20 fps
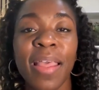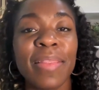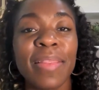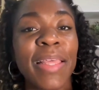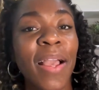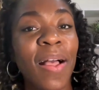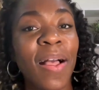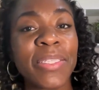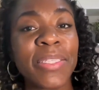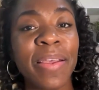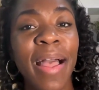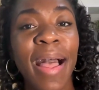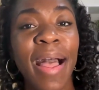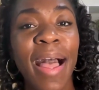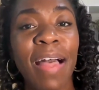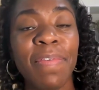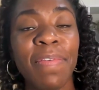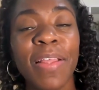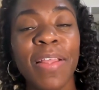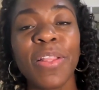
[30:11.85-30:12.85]
They also
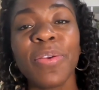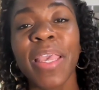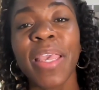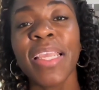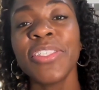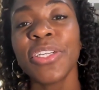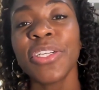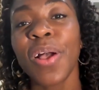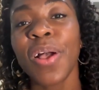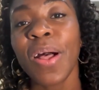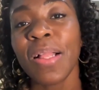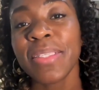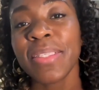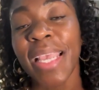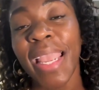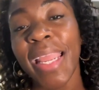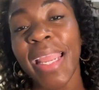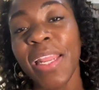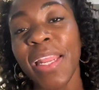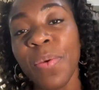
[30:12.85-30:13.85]
have a location called
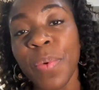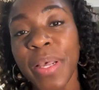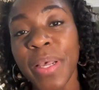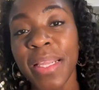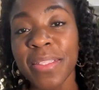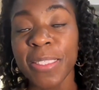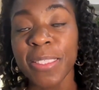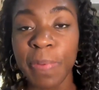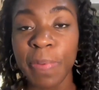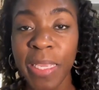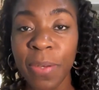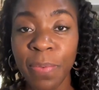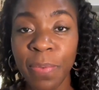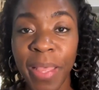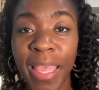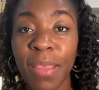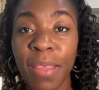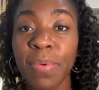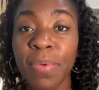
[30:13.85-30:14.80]
81 Speedway,